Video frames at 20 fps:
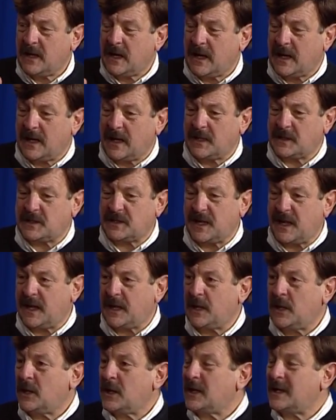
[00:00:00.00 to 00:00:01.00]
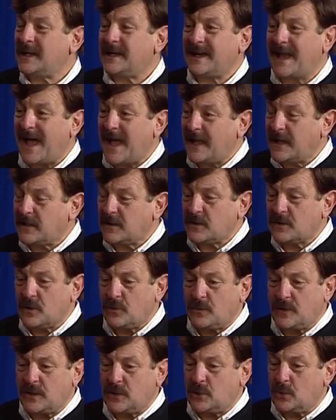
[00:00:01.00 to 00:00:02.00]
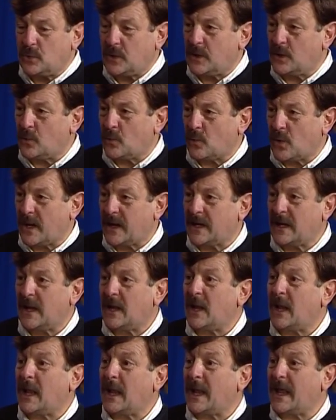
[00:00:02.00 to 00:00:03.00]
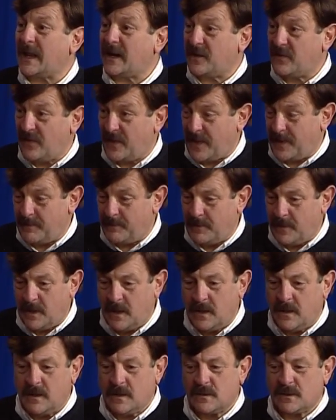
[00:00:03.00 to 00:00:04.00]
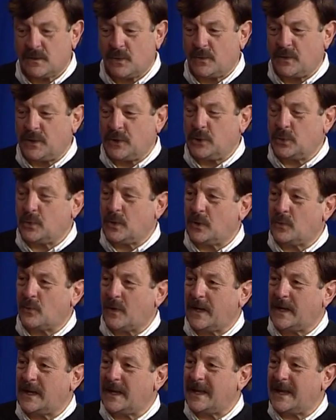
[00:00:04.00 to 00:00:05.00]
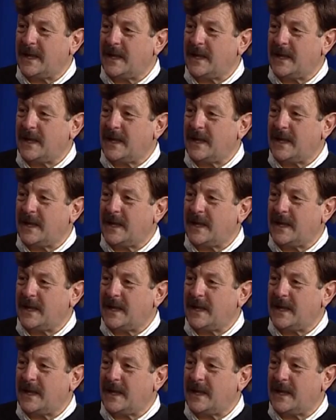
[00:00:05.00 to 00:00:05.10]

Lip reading: And I say, not so that you can write like them, so that you can write